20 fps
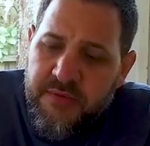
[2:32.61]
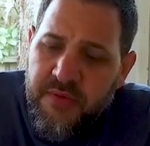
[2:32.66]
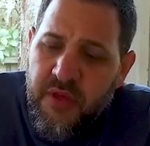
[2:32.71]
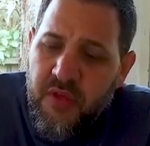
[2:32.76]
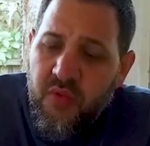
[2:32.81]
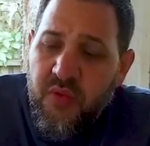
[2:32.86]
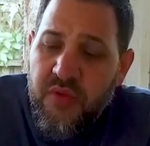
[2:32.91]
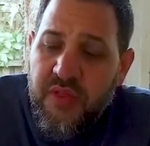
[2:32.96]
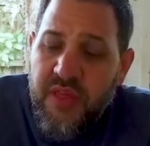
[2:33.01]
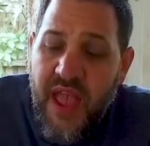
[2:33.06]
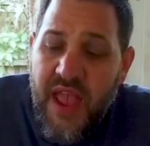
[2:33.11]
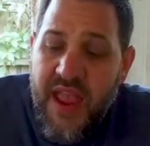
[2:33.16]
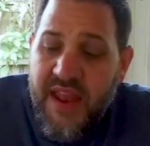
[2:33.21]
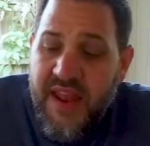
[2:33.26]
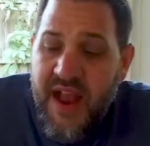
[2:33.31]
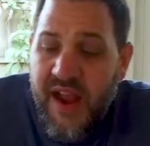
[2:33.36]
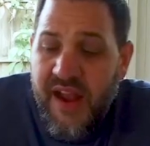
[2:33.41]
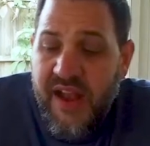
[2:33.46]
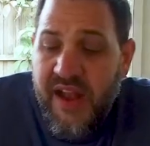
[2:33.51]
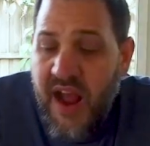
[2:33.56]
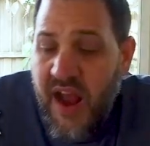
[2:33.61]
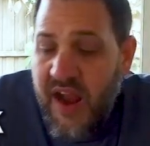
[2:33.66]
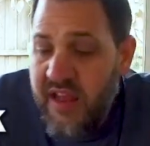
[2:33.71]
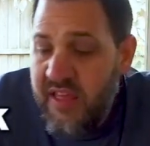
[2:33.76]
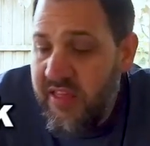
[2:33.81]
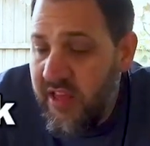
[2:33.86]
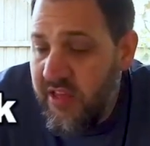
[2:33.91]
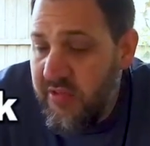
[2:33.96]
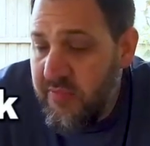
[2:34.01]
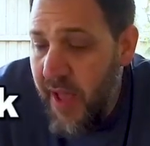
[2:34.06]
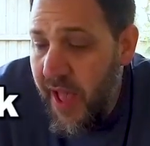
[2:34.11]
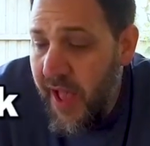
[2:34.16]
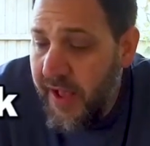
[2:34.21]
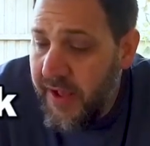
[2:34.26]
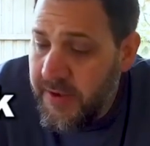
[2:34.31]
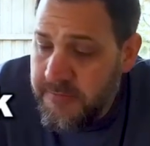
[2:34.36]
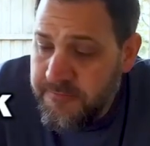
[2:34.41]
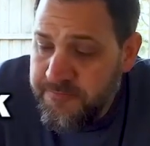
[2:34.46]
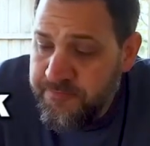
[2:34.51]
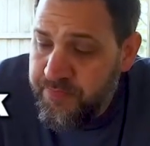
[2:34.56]
This was $8.99 a six
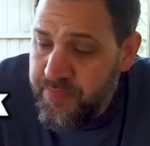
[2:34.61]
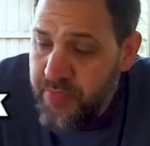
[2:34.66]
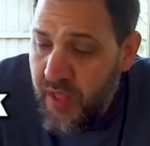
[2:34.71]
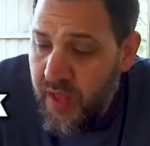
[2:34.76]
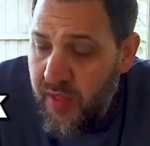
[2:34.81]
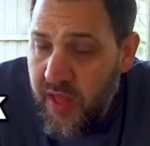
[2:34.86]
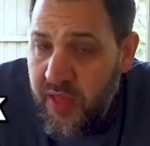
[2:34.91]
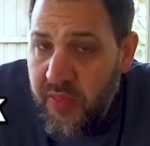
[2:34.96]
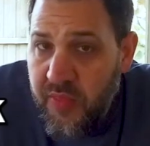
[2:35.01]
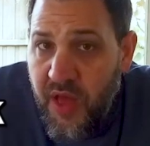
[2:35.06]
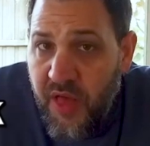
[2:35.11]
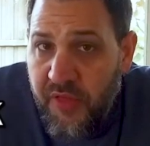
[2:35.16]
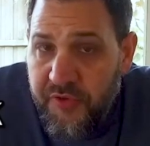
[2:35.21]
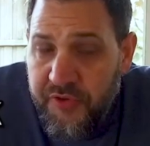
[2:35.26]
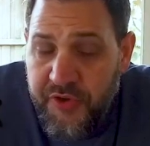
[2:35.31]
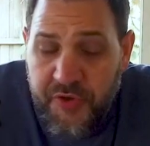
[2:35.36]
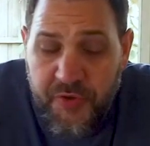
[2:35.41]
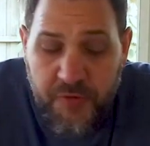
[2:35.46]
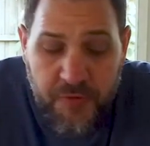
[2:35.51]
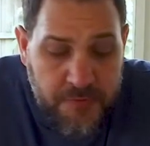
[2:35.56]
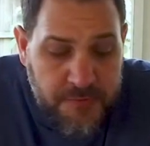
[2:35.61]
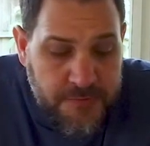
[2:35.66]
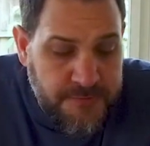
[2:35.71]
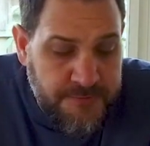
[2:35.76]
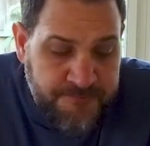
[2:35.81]
pack, like the other two.